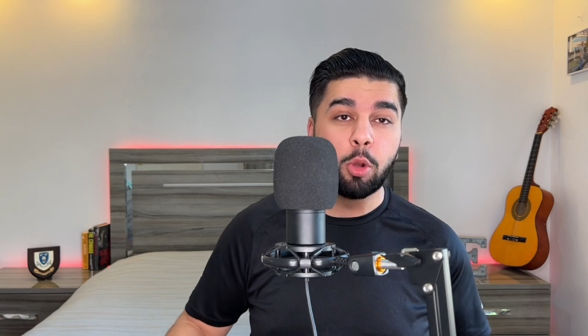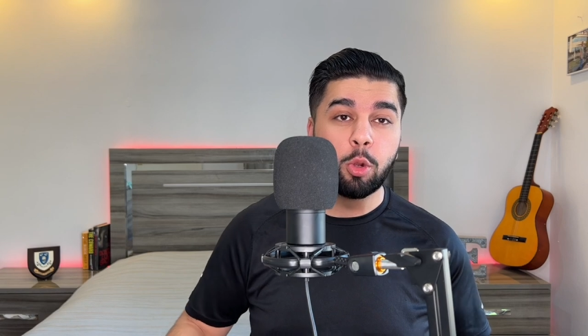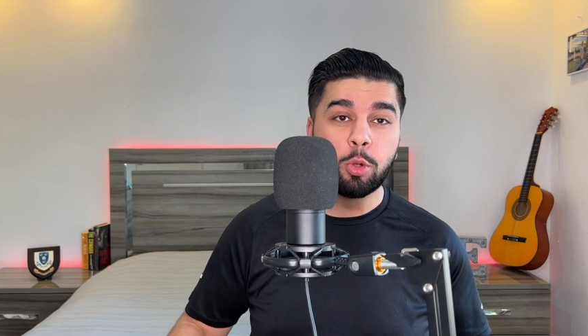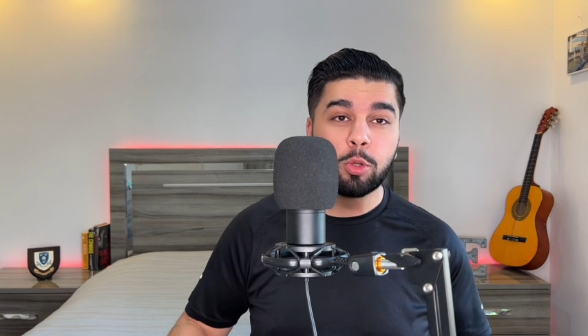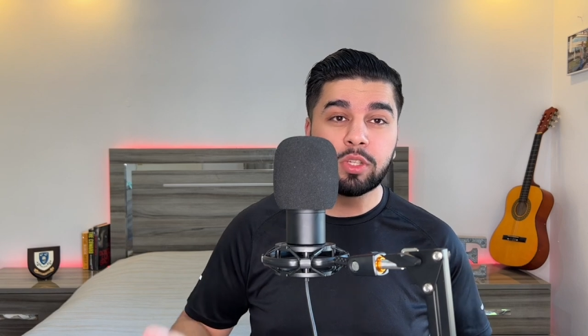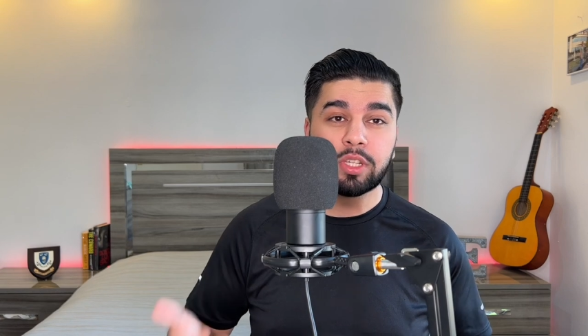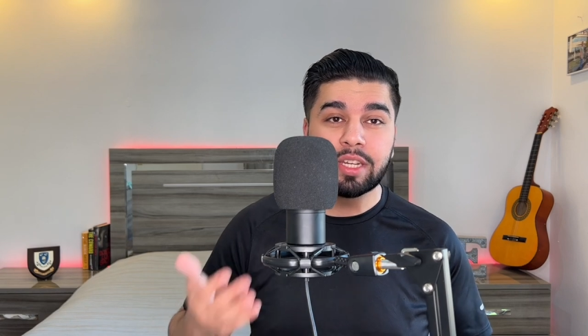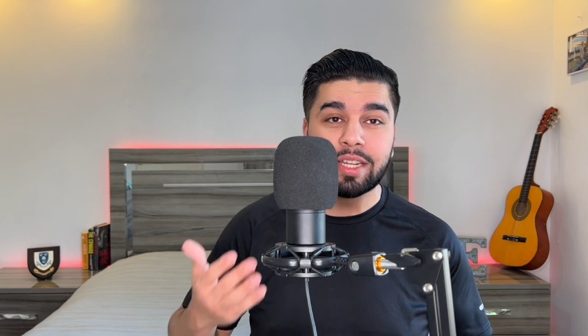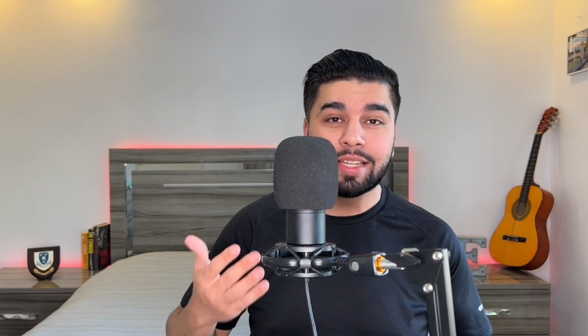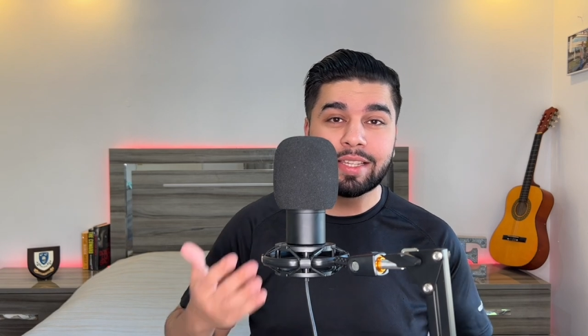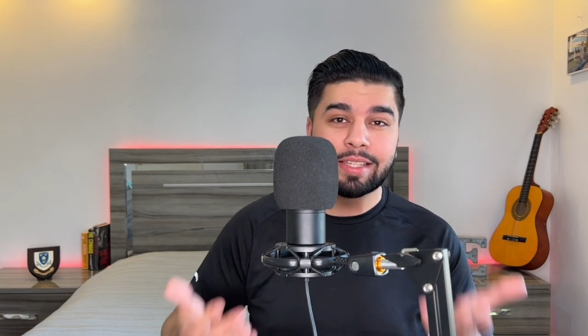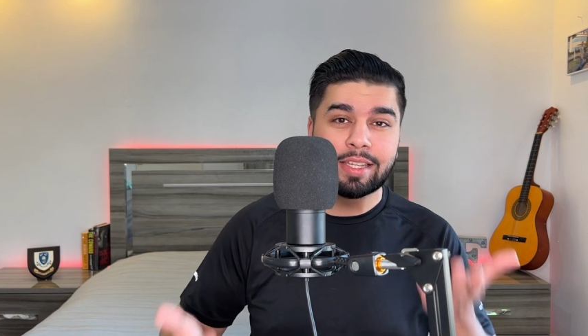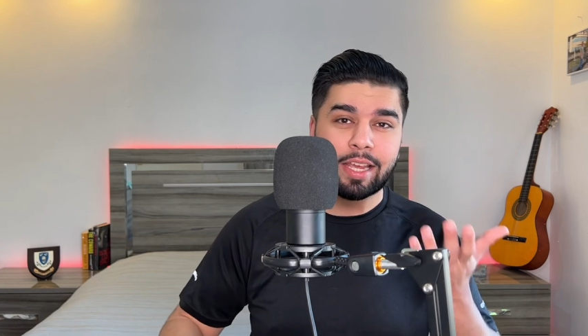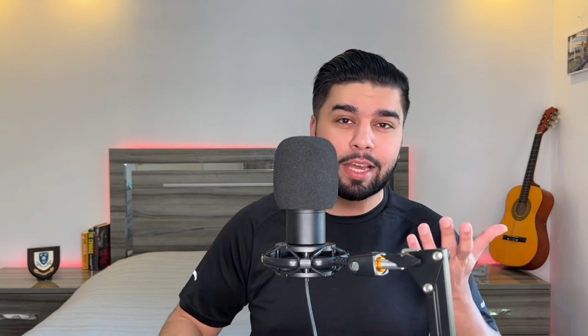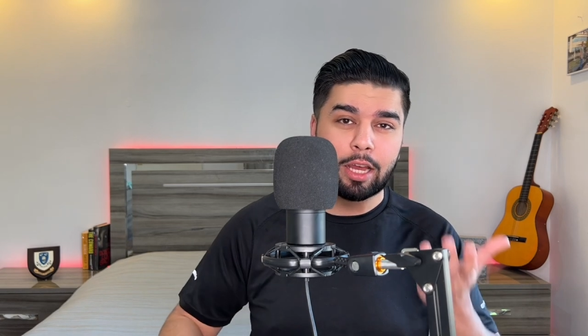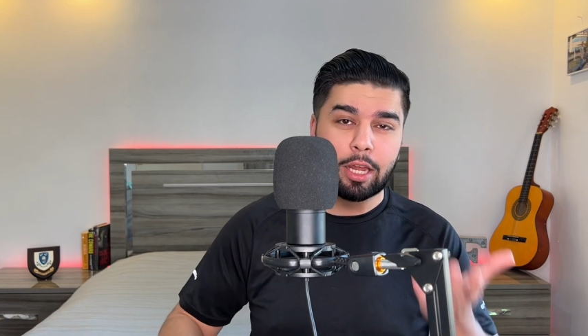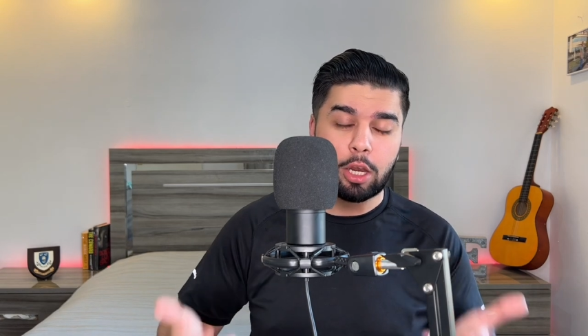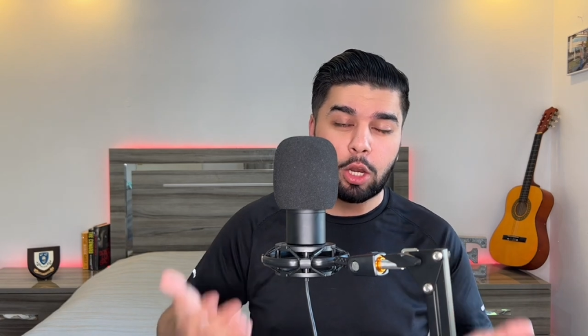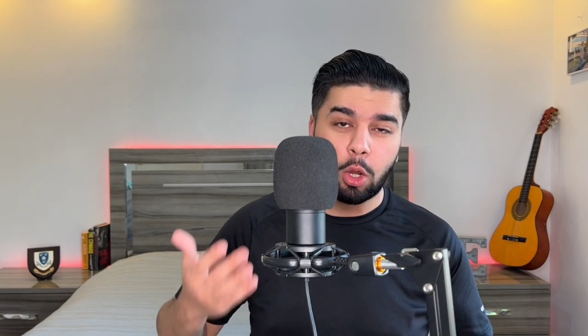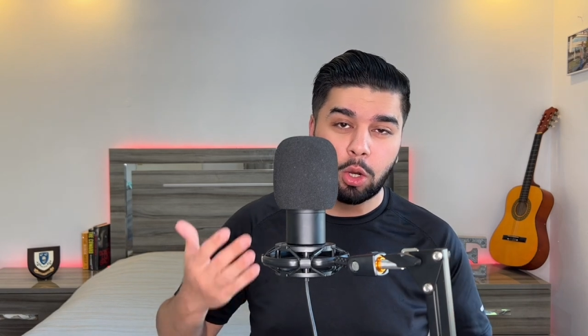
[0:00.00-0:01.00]
who's going to
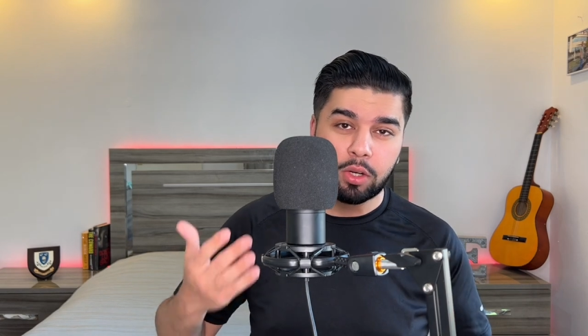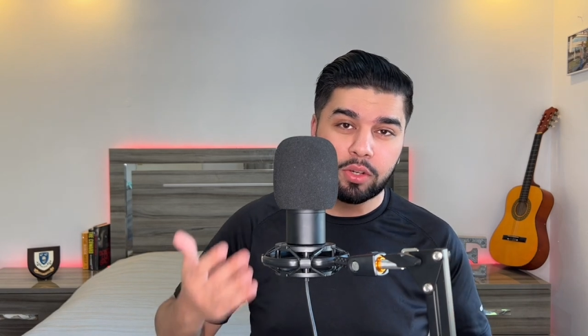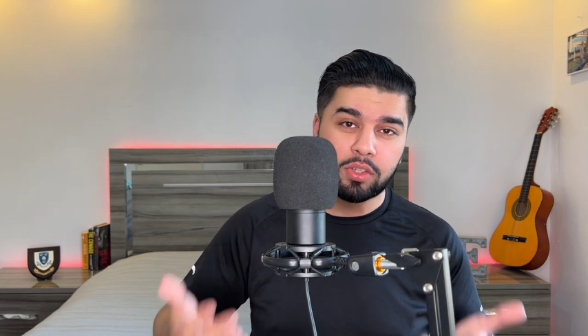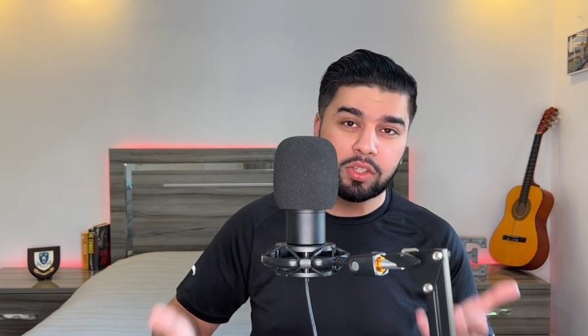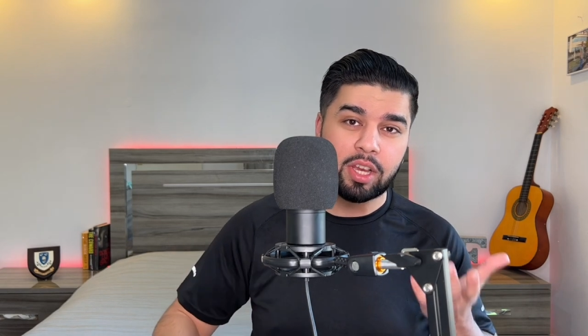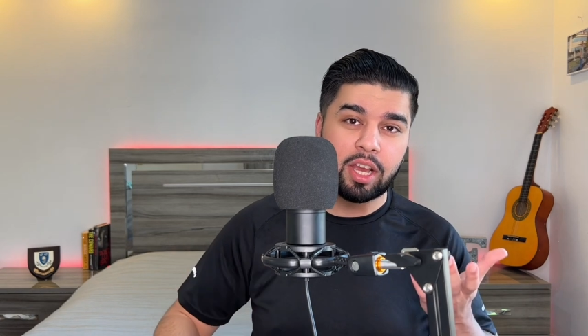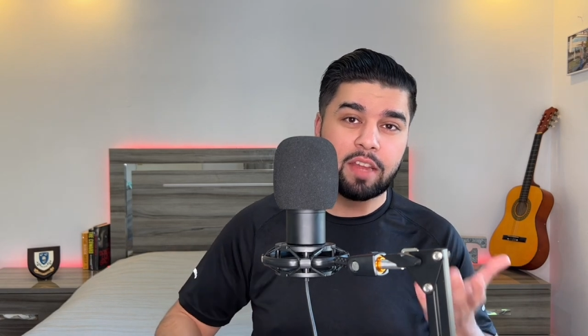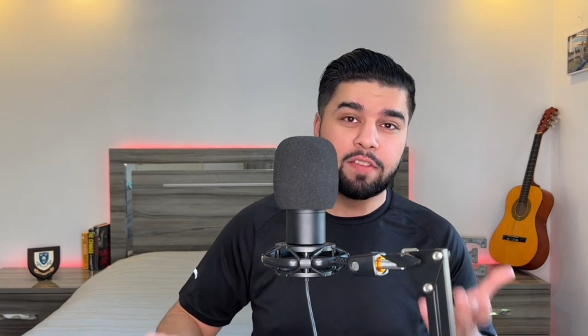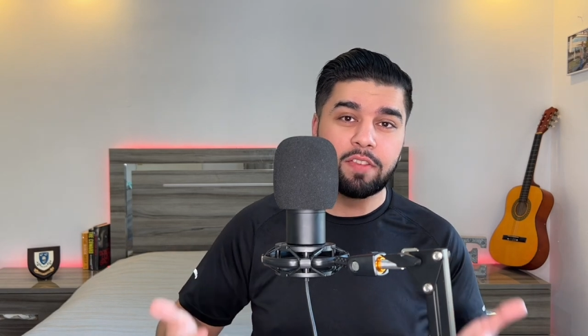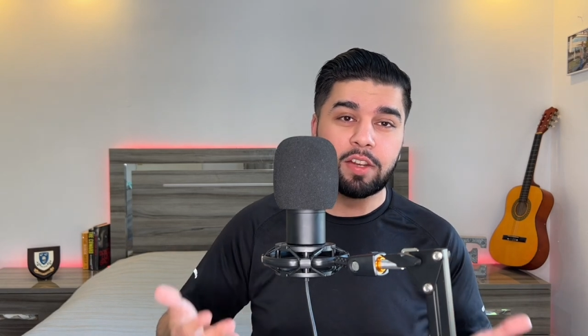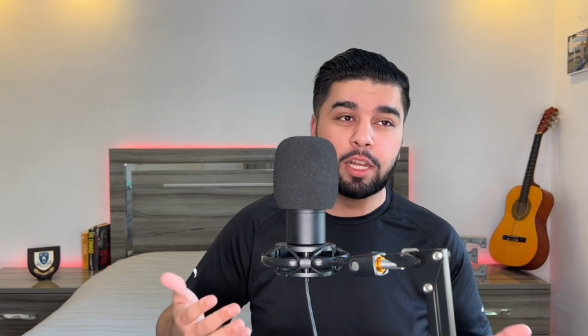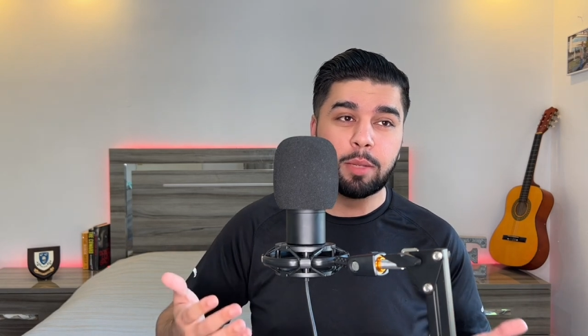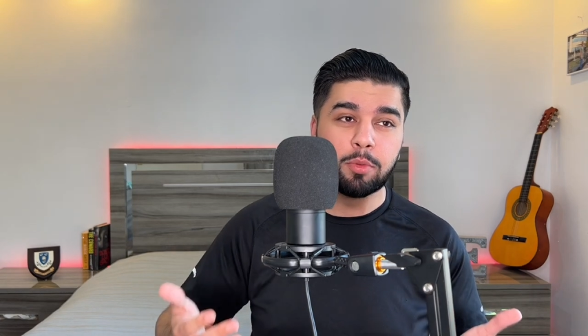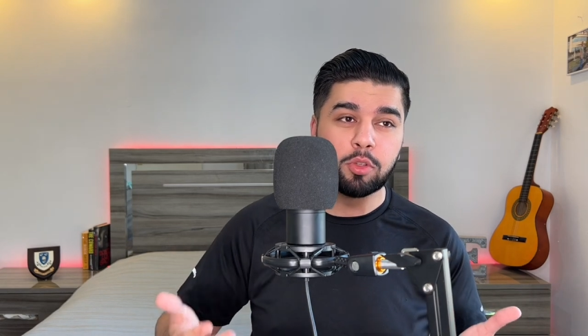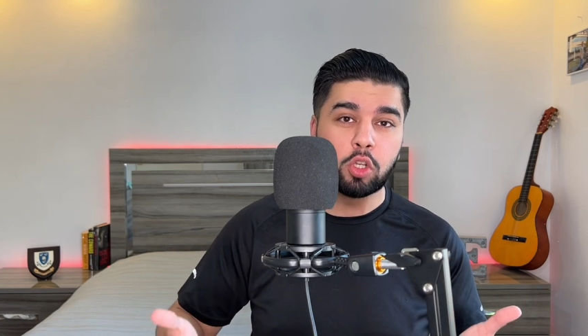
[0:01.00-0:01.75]
sit alongside Phillip